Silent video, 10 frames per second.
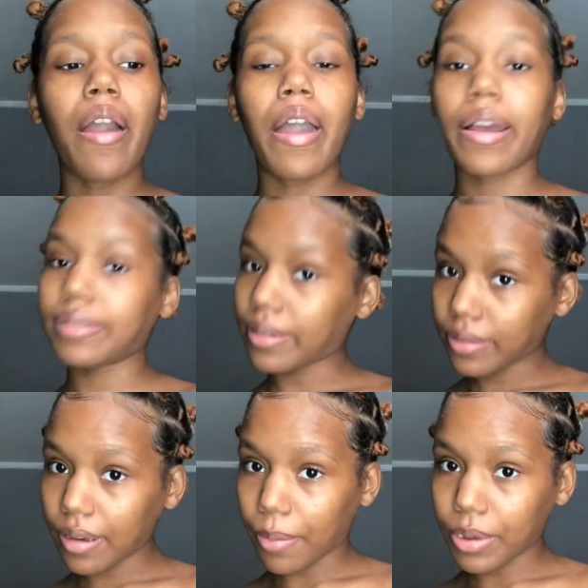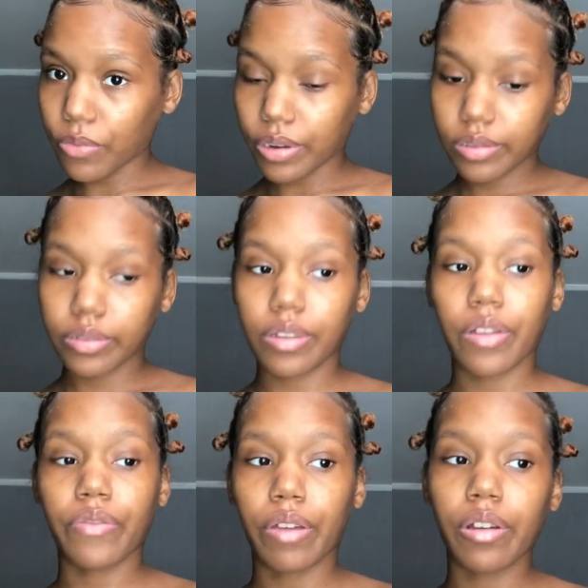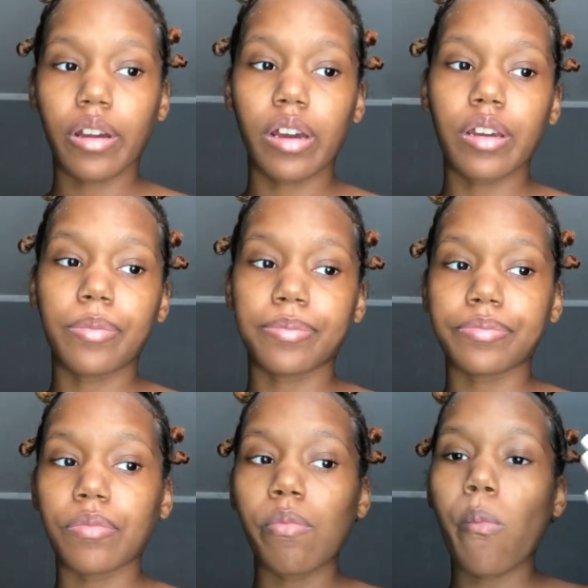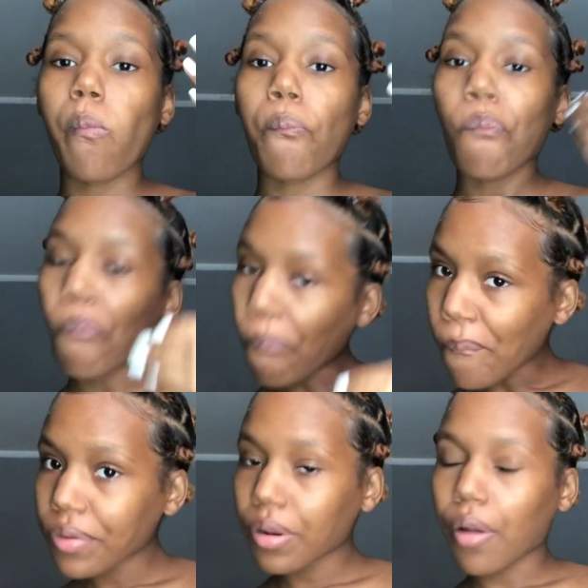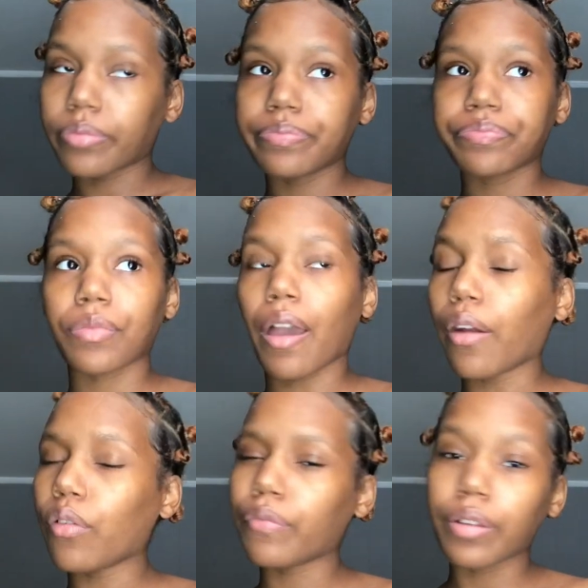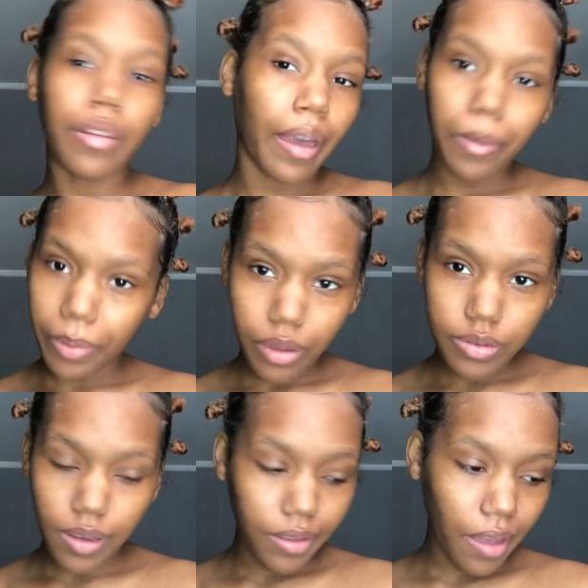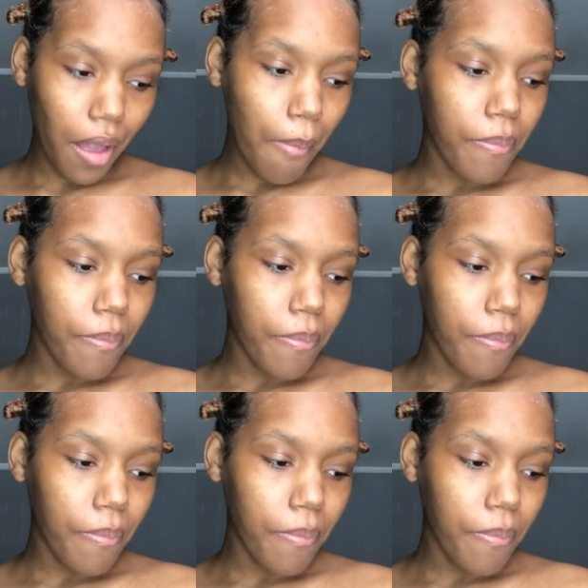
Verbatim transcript: I take the gummy ones. They're very good. You know, I don't really like pills like that.